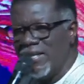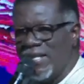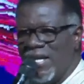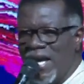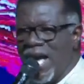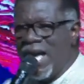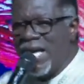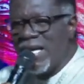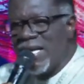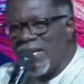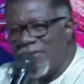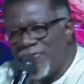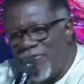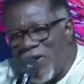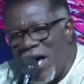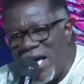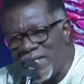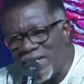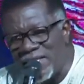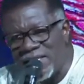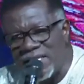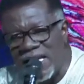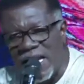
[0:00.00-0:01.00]
and
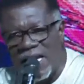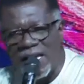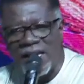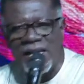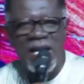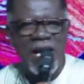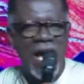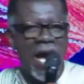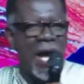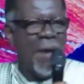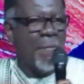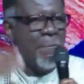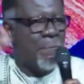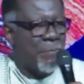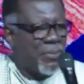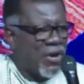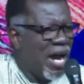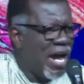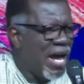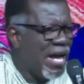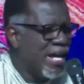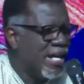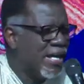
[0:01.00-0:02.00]
fasting and
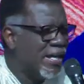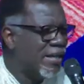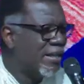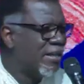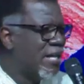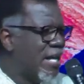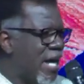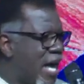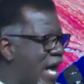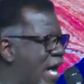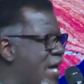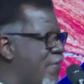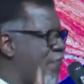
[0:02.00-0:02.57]
praying and